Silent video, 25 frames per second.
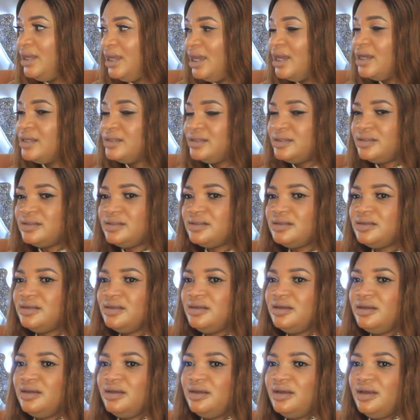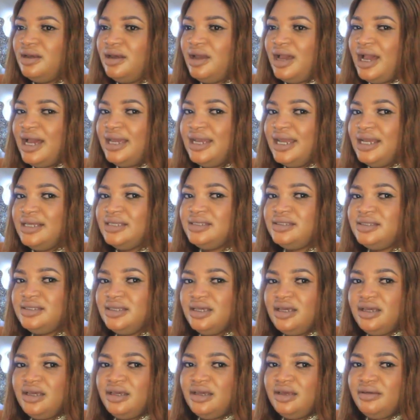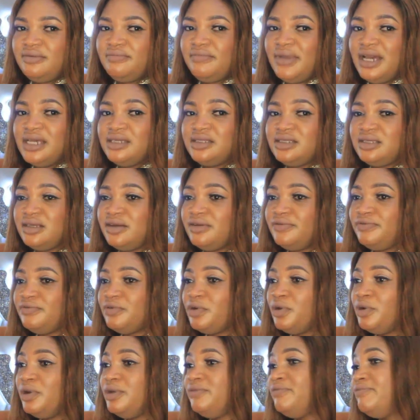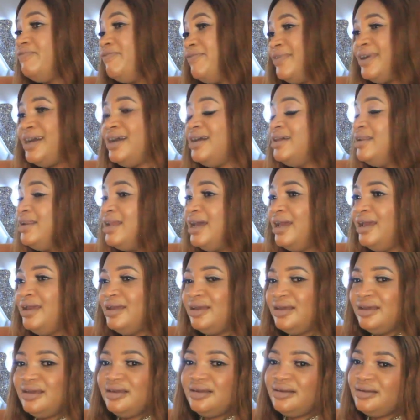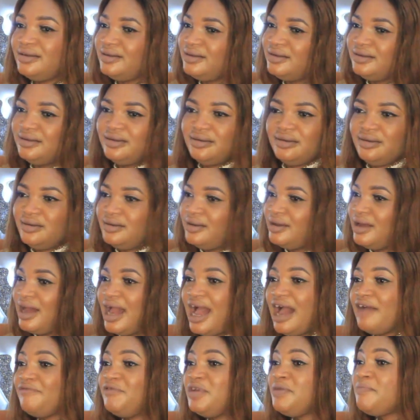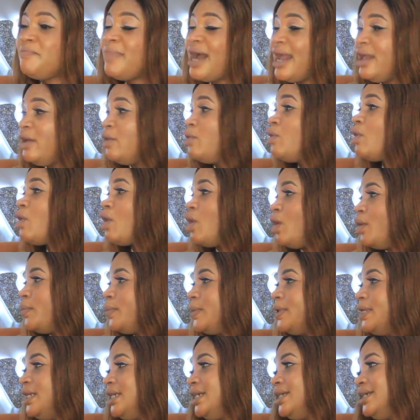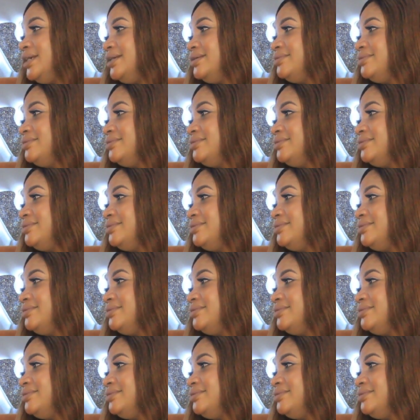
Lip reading: Yes. And I see myself going far, like having my own company.